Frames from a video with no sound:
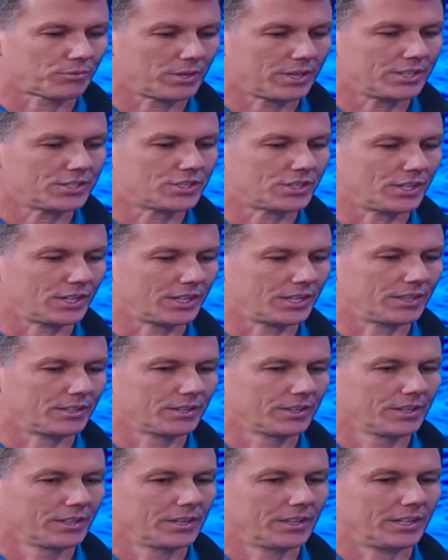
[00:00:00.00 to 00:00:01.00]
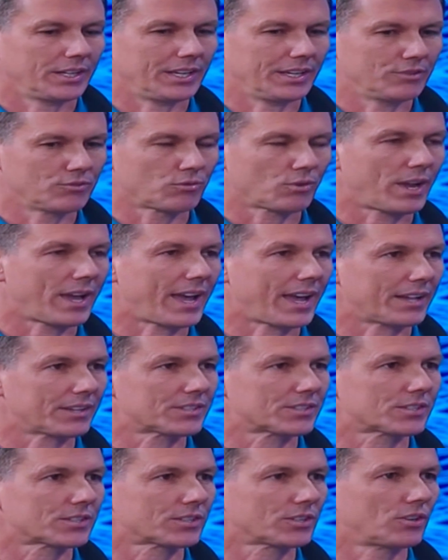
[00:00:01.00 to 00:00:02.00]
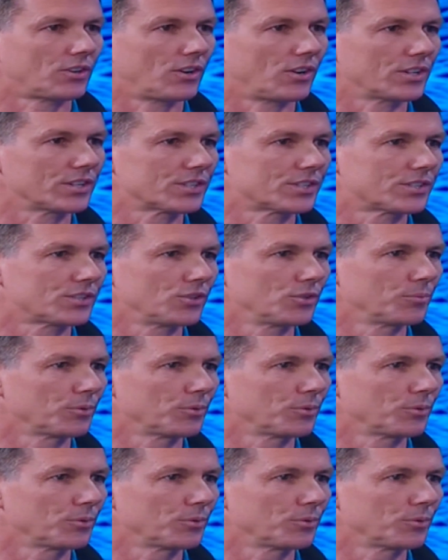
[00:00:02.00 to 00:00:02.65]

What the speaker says: and 3G in rats cause